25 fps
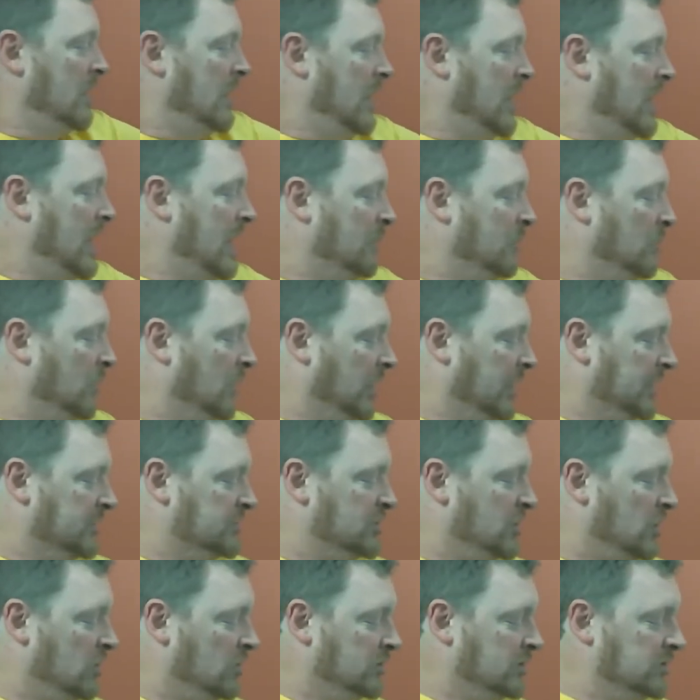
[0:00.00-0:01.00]
I will let
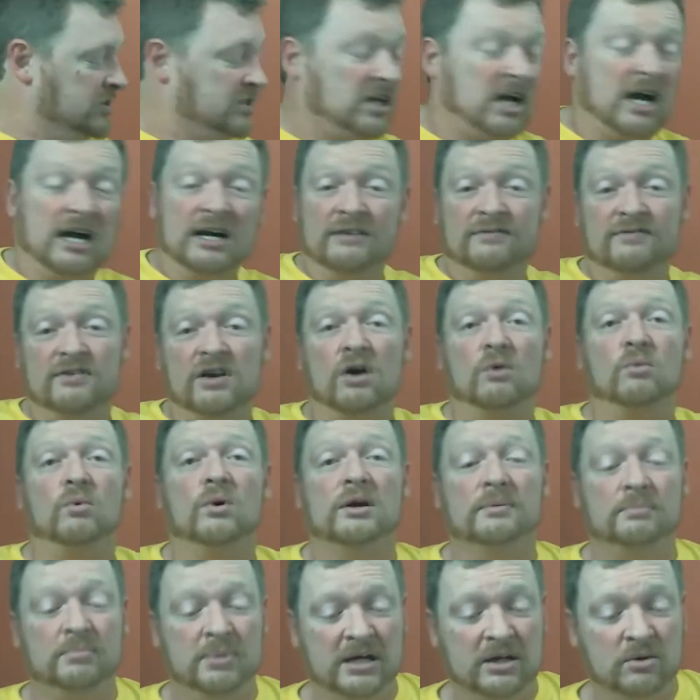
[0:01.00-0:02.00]
y'all decide. If y'all
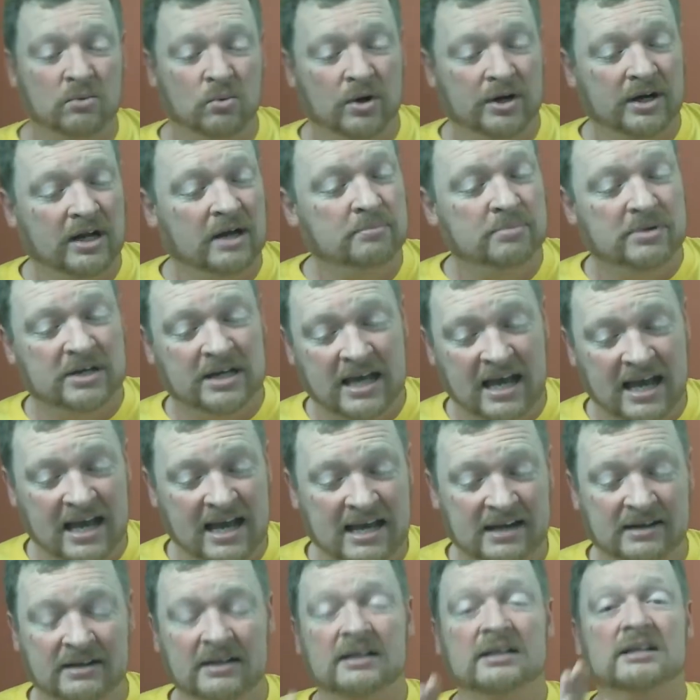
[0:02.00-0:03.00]
want to pick one up, you
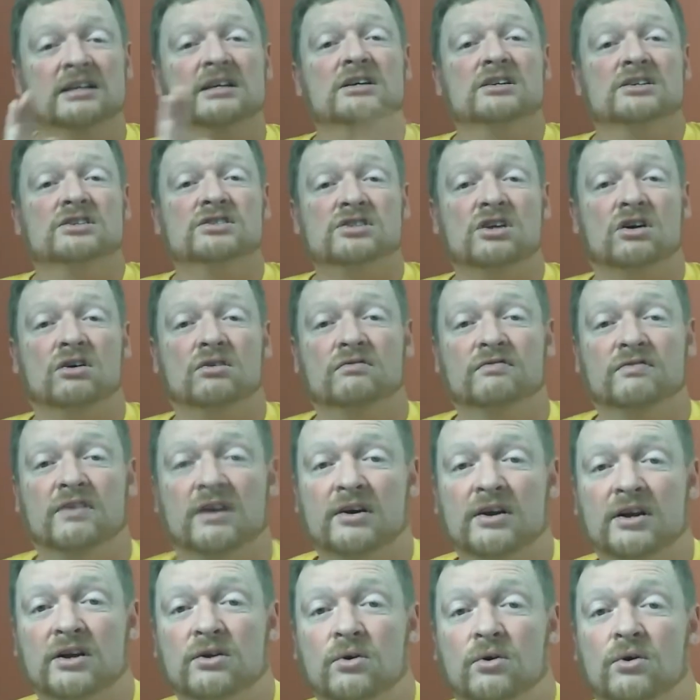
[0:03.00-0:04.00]
can. So,
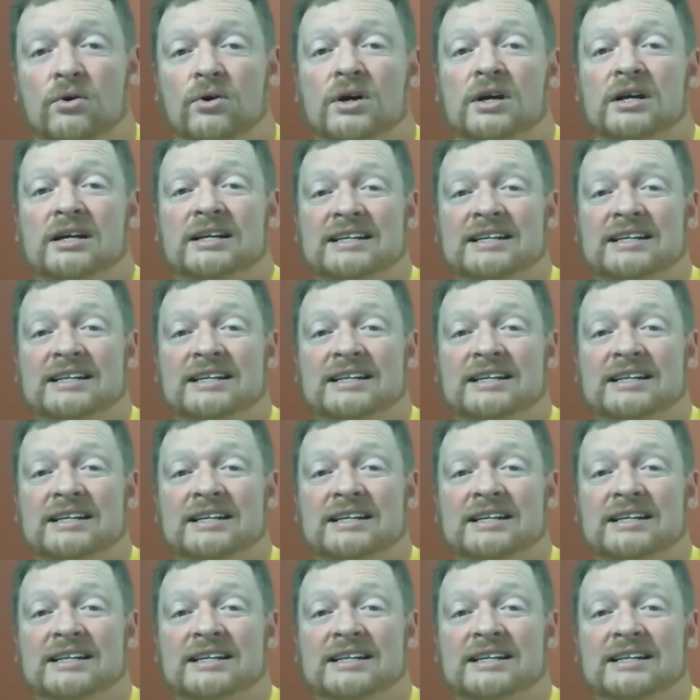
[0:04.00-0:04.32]
very cool.